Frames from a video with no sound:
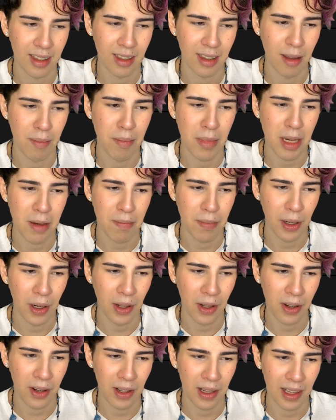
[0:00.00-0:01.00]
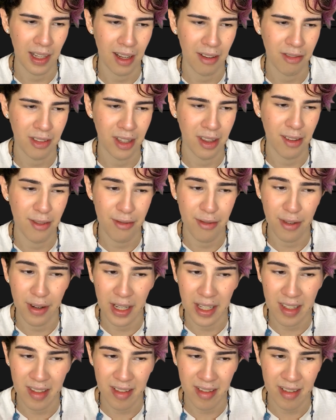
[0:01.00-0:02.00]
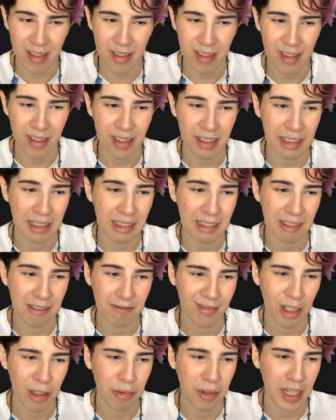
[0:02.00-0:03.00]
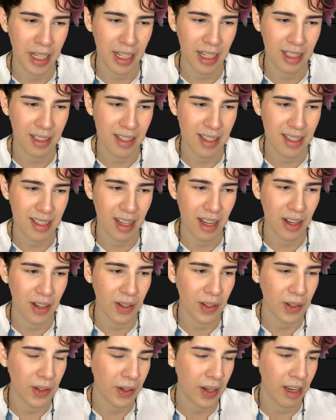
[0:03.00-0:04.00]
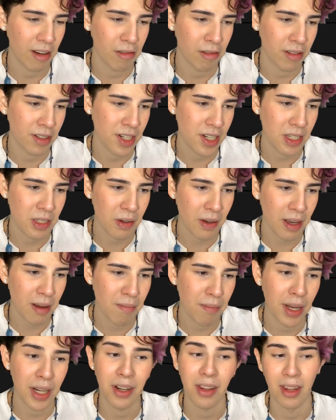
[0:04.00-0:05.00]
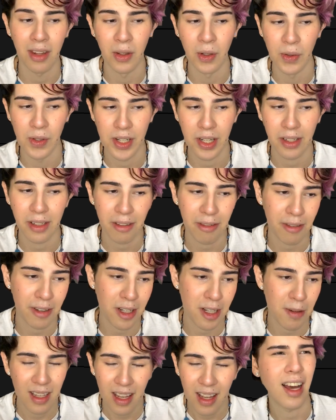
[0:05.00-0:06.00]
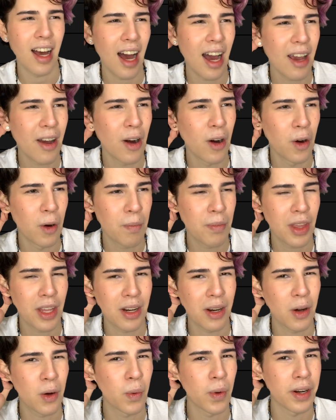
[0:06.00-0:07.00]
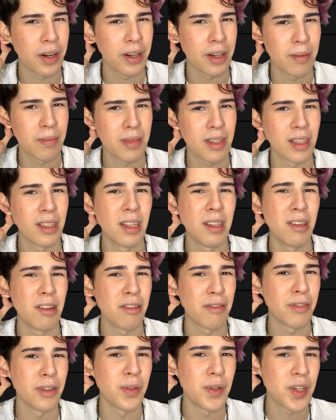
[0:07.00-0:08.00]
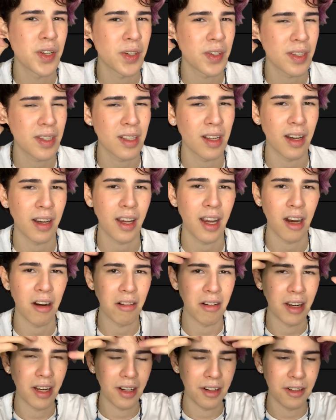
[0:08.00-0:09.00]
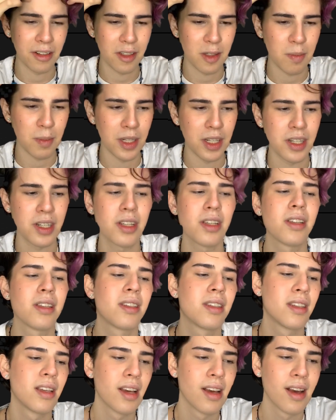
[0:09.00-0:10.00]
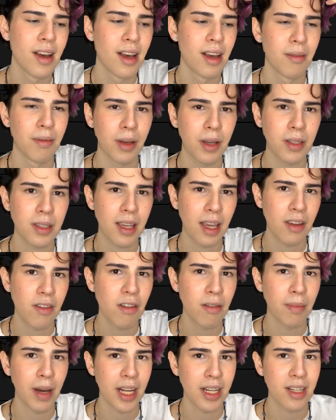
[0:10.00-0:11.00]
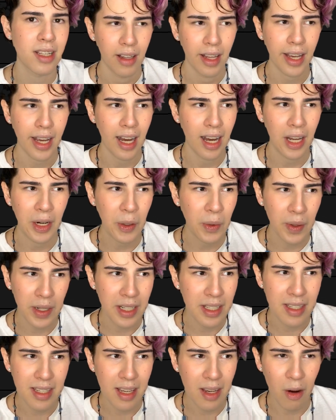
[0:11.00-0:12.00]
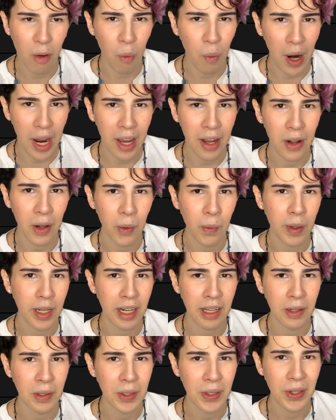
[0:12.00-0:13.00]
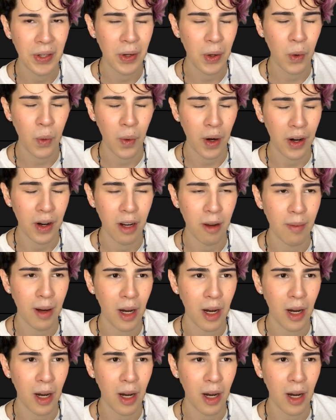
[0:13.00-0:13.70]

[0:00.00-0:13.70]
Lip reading: The meatball got left in the freezer and it went kind of stale. Okay, she's going in better than no jellyfish. I hope that aquariums in the near future start carrying her species. Because can you imagine? Like, I don't want to see a whale when I go to the aquarium.